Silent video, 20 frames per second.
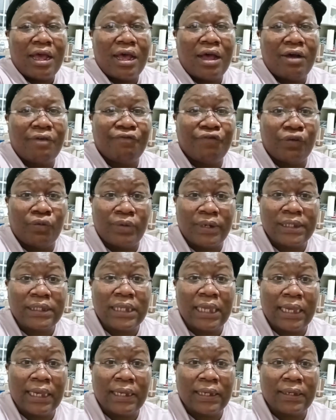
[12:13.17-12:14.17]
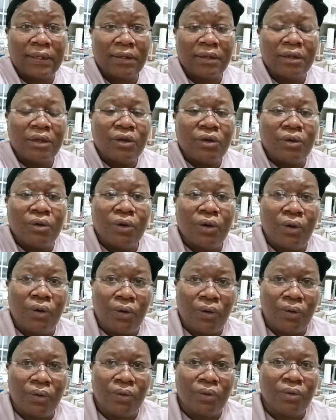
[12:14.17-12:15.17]
For one thing,
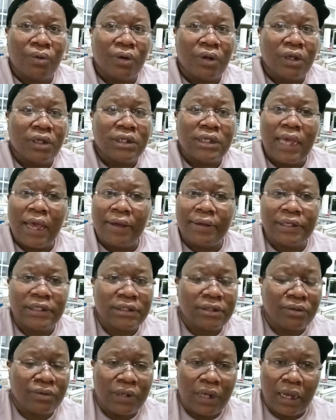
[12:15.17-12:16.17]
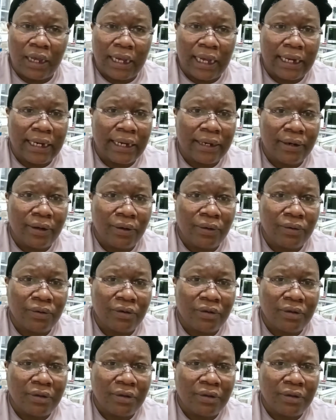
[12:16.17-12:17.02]
oh, y'all, it's so dark out there, though.